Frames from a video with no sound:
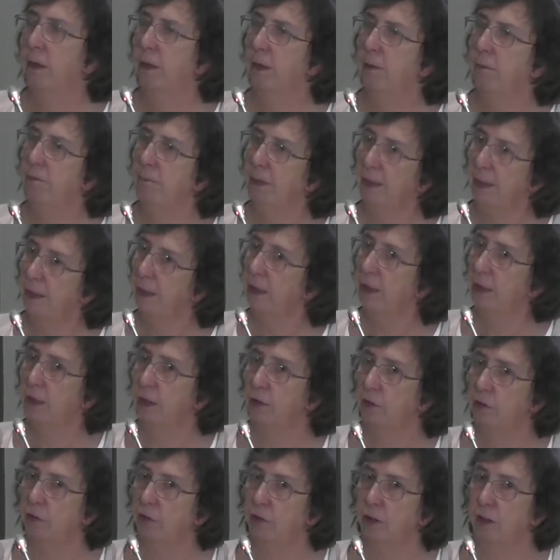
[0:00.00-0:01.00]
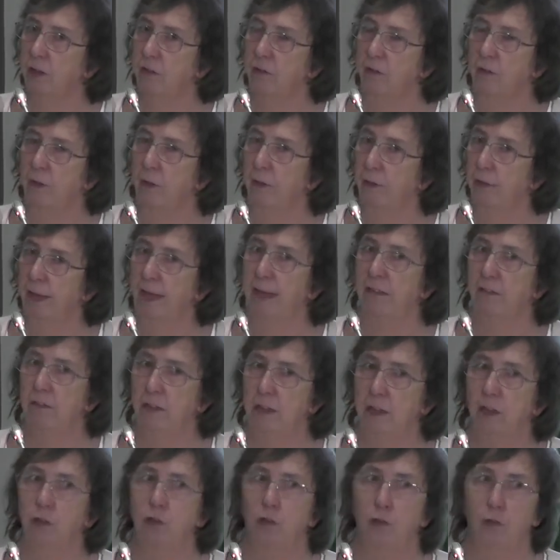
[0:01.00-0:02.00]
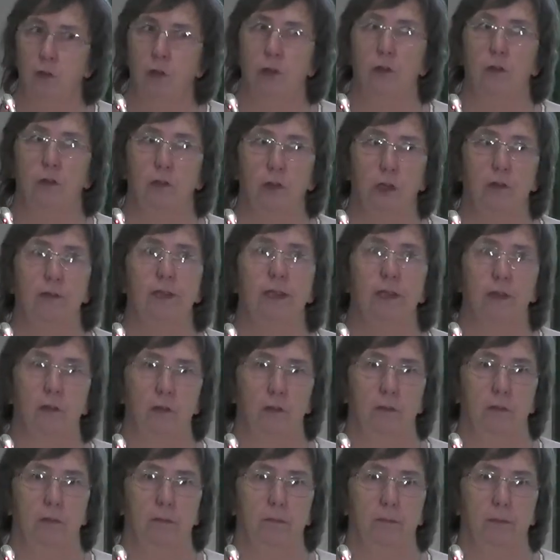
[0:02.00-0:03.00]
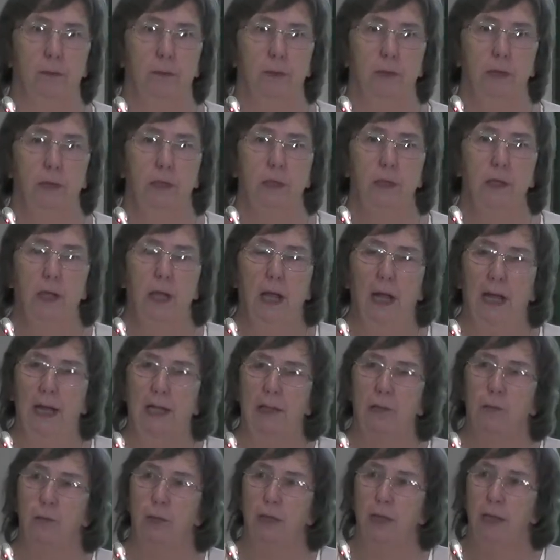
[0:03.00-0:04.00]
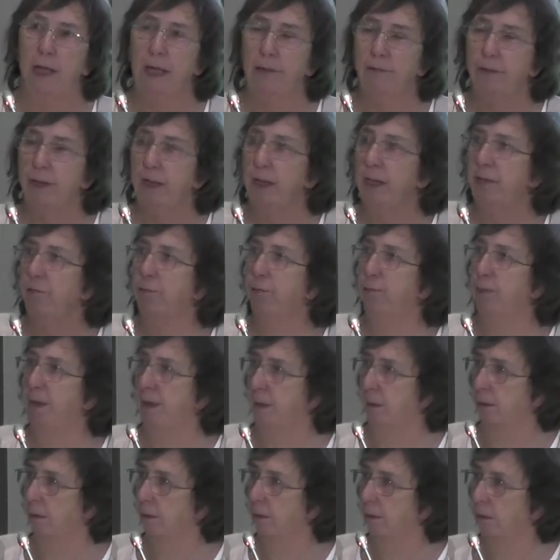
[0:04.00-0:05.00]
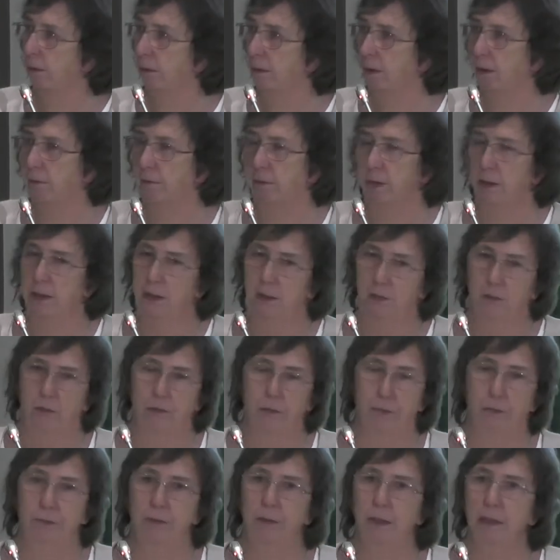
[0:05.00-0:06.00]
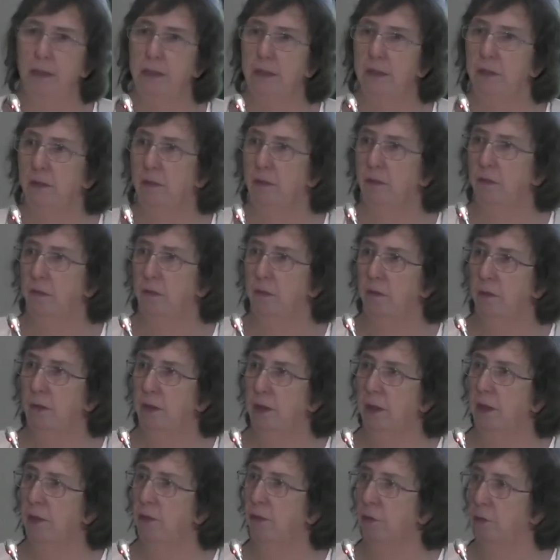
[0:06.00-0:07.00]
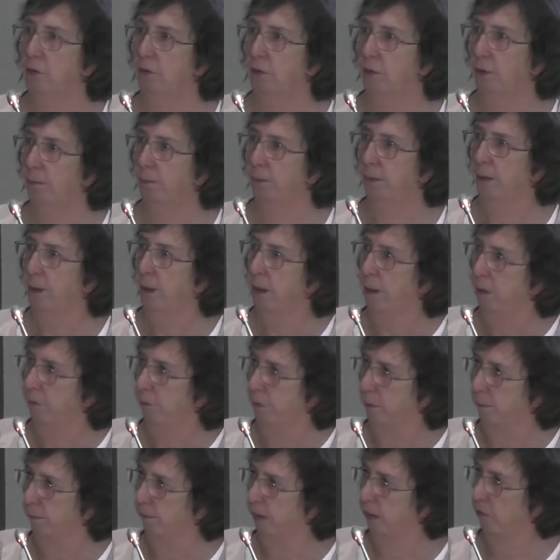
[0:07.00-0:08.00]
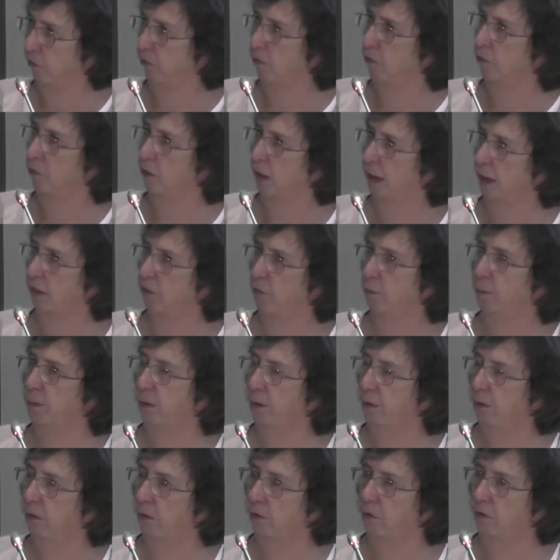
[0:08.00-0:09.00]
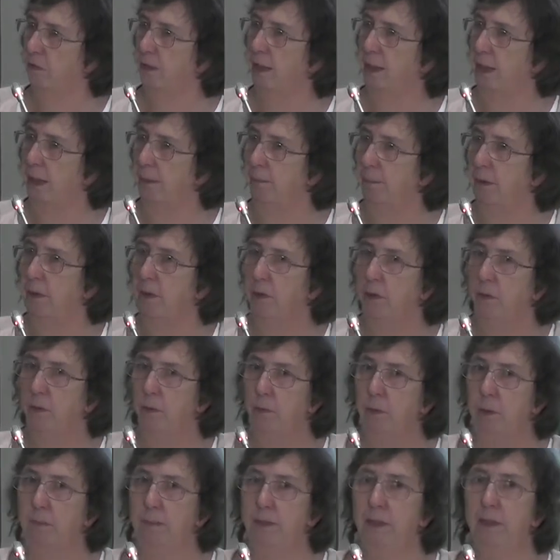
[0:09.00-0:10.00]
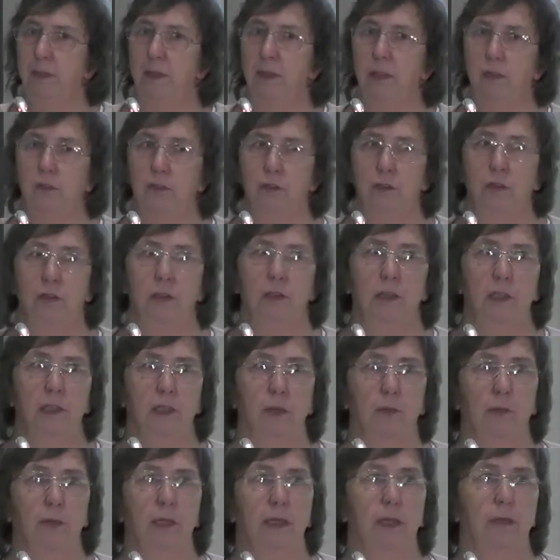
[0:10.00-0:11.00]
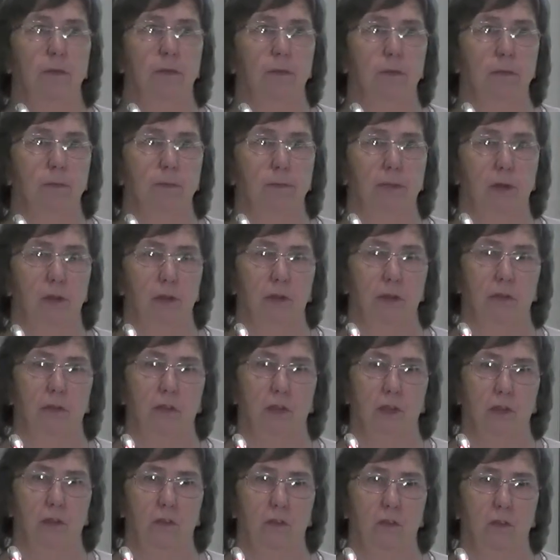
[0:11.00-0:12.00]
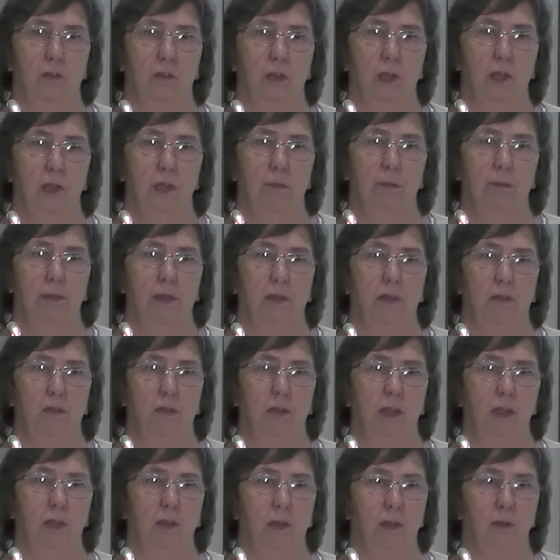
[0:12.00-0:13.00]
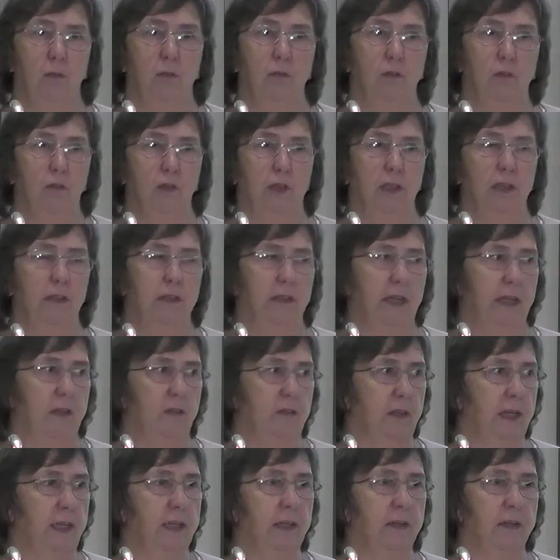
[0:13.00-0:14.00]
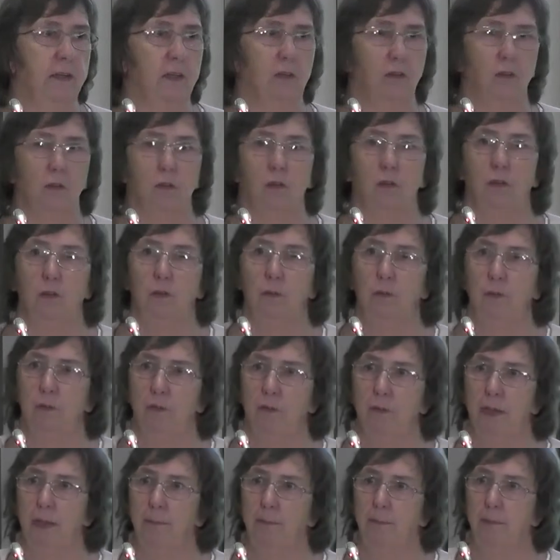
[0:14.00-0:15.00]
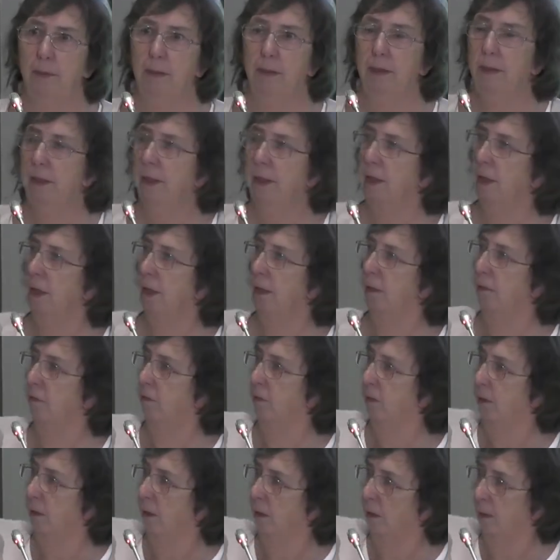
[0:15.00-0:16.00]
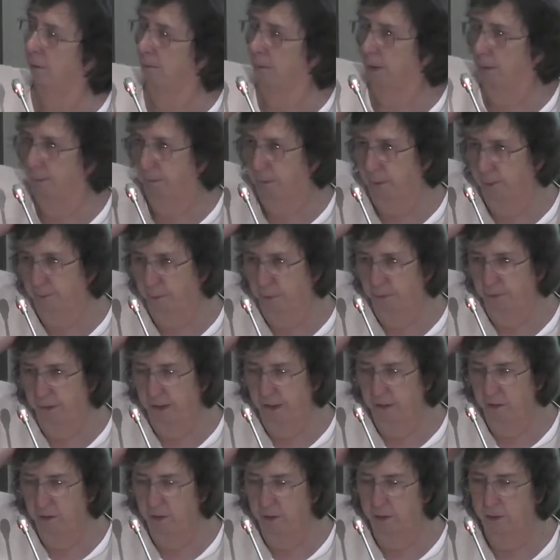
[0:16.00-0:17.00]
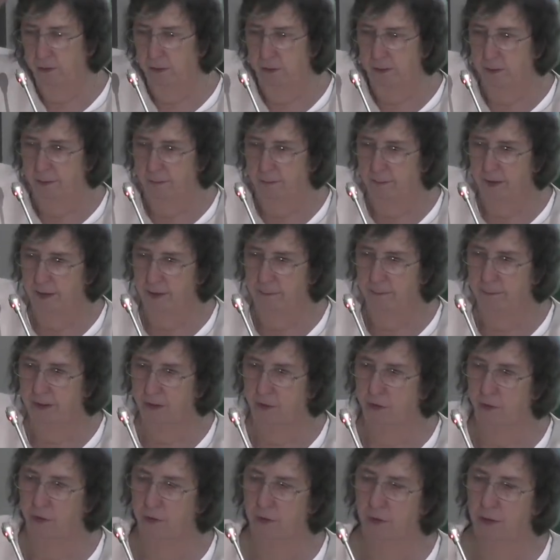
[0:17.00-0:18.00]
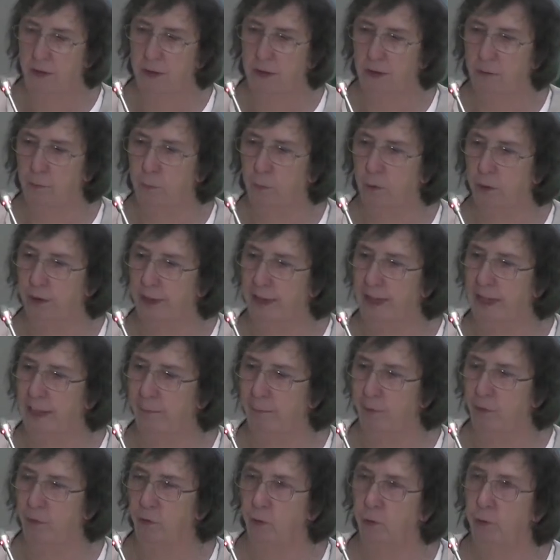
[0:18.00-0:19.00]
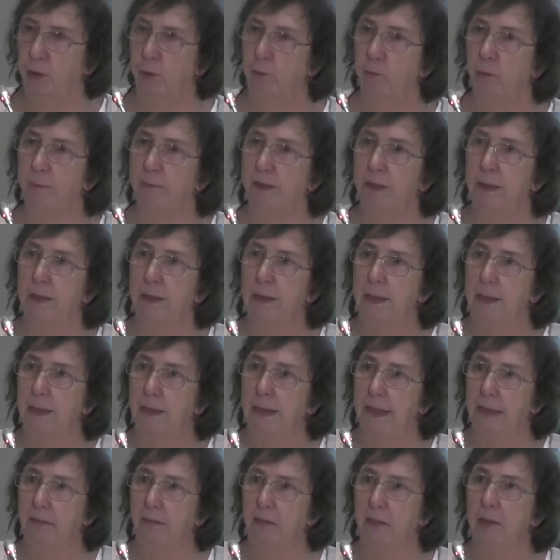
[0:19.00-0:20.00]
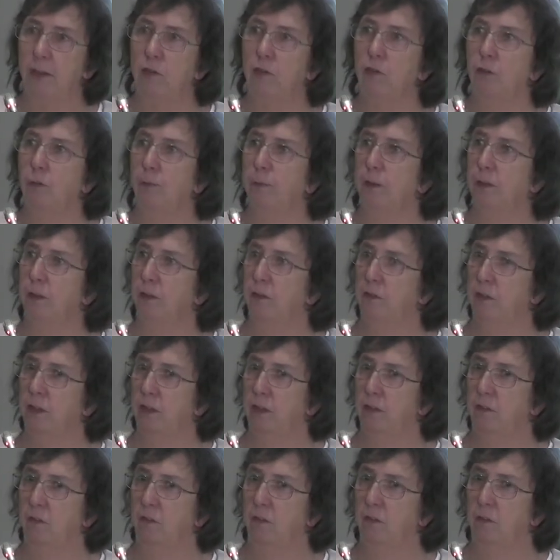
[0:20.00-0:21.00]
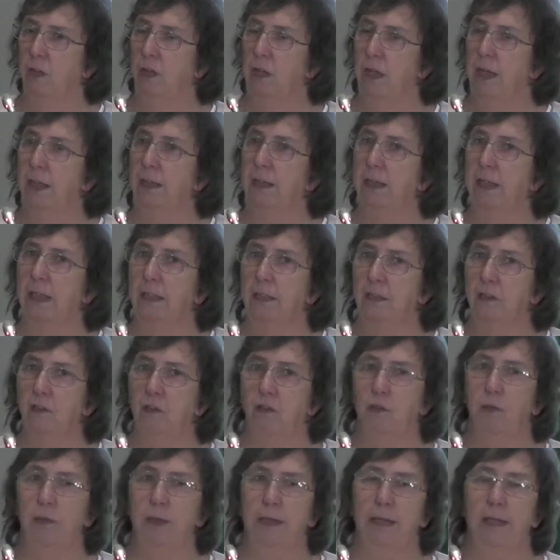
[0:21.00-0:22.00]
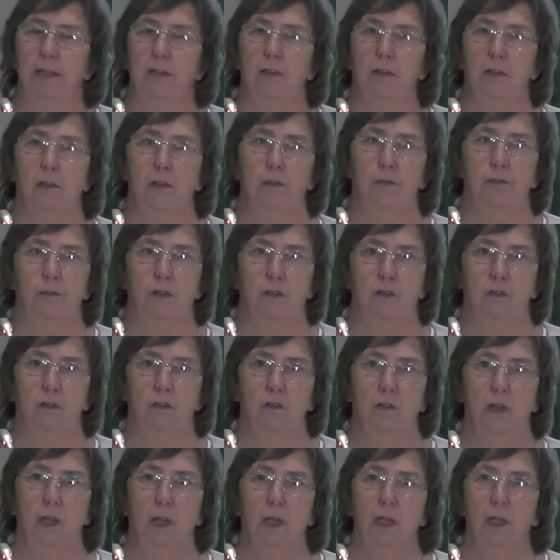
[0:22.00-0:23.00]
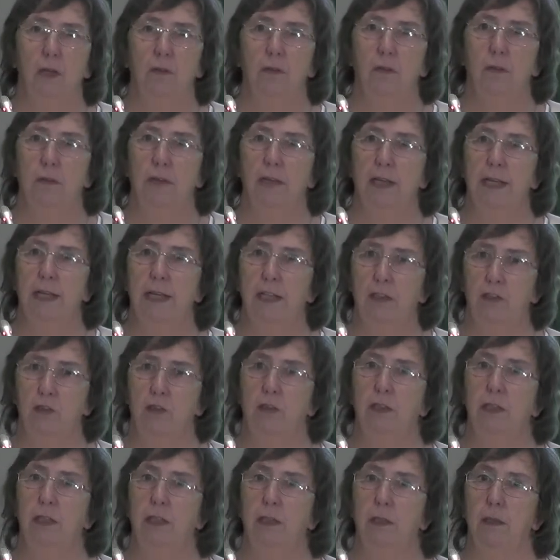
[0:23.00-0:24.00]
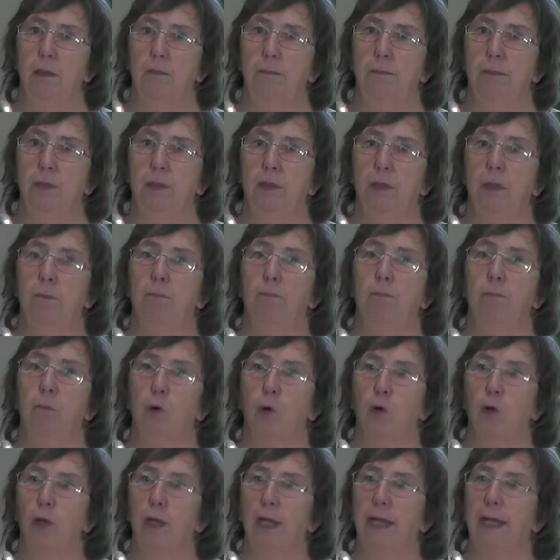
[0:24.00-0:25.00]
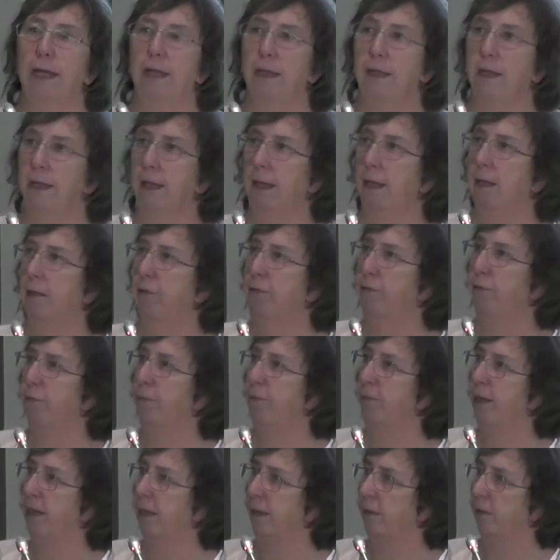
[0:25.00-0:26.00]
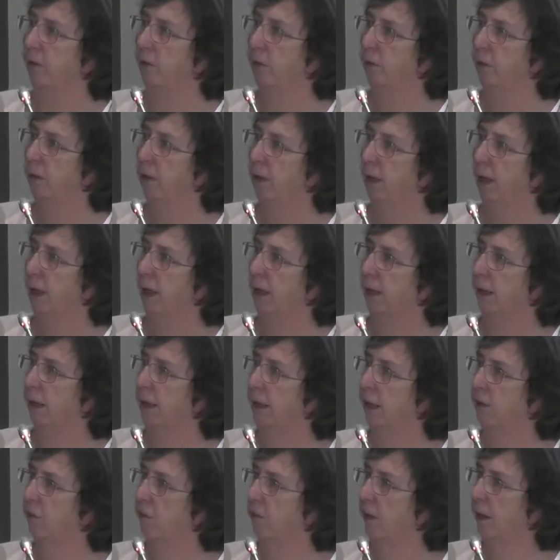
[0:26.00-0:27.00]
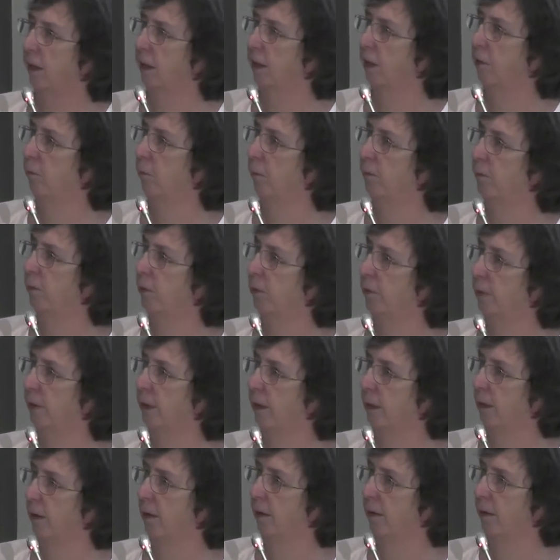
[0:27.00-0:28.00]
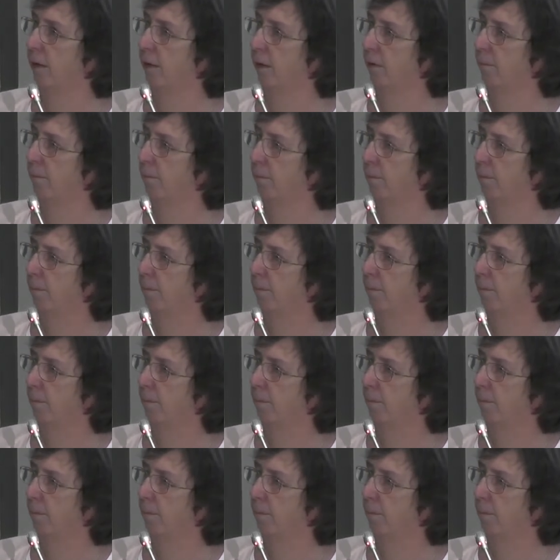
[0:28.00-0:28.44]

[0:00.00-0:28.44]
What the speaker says: In many countries, that is not going on. And wherever I've been over the last 3 years in Europe, the message has been the same. Women are turning away from politics because they don't see it has anything to do with them. And the professor made mention of what happens when women get into politics and get into elected office, that they actually become more like the alpha male and less like the women that they are.